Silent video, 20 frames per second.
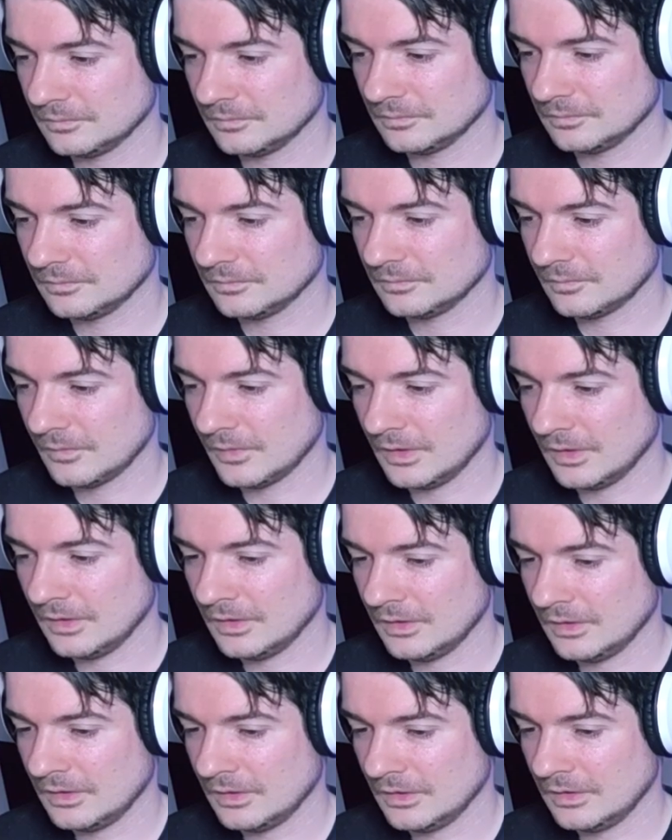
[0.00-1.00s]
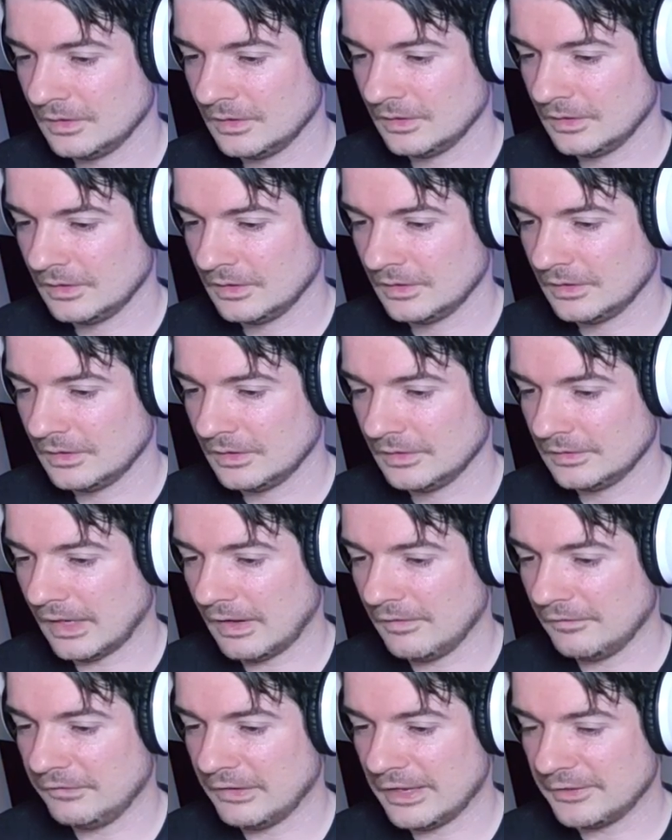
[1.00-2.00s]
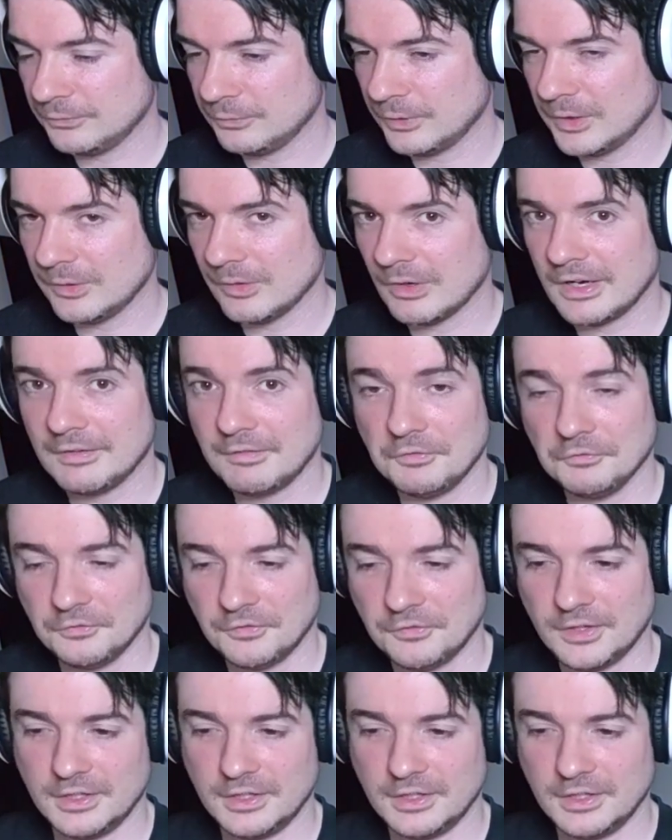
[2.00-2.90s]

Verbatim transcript: Yes, already. Time flies when you are having fun.